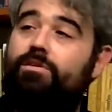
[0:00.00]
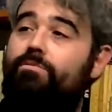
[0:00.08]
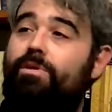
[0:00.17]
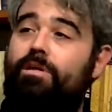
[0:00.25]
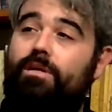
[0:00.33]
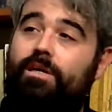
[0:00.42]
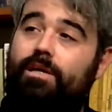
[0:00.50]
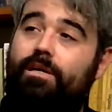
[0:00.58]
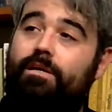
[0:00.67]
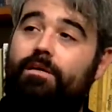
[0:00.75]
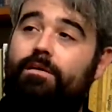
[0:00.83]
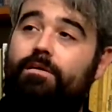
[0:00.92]
she
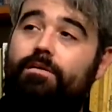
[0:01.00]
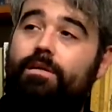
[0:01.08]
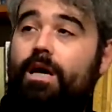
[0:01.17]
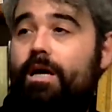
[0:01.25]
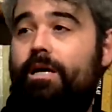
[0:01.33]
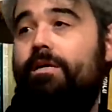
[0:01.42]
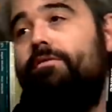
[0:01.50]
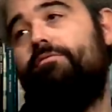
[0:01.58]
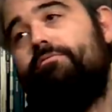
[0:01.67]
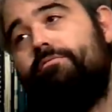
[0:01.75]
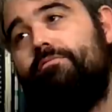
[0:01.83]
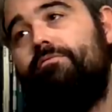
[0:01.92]
will die,
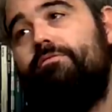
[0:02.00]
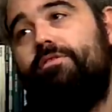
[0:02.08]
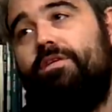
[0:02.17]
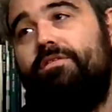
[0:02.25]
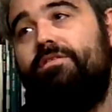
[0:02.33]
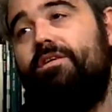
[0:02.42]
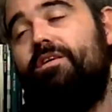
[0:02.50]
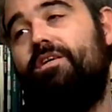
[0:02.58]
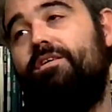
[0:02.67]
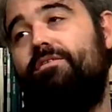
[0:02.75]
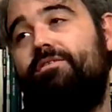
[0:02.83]
Sansa